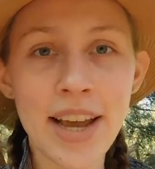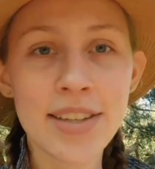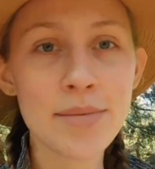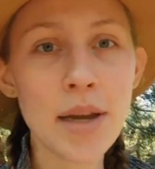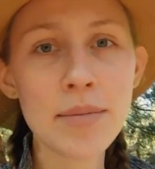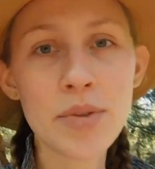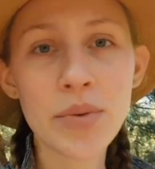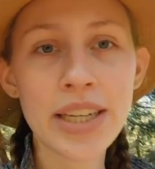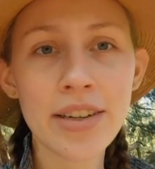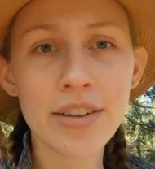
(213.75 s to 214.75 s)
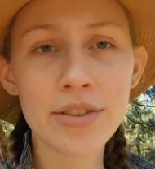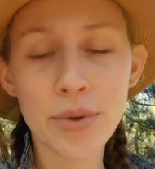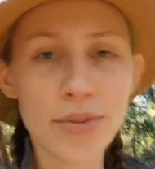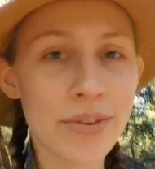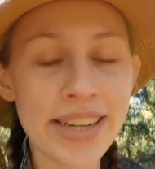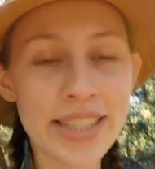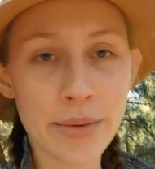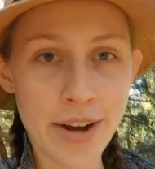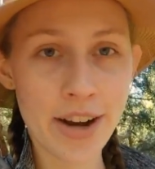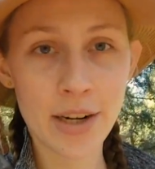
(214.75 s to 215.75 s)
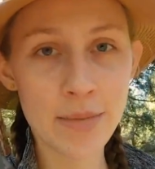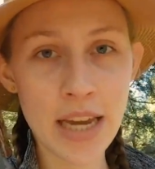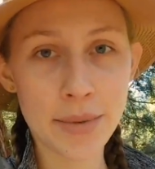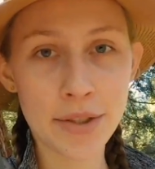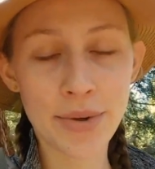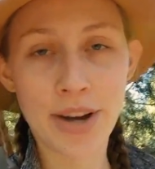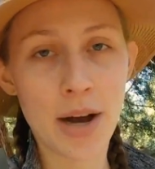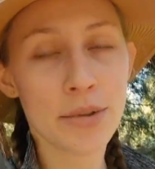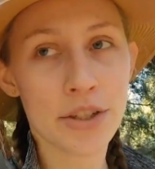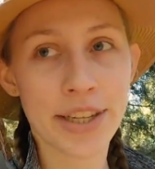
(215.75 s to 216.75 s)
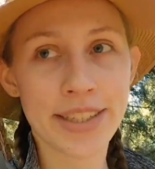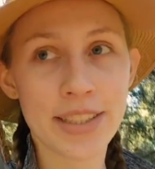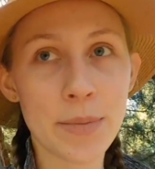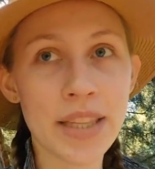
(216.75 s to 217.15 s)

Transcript: Sometimes we are so afraid that we're not going to be able to accomplish things,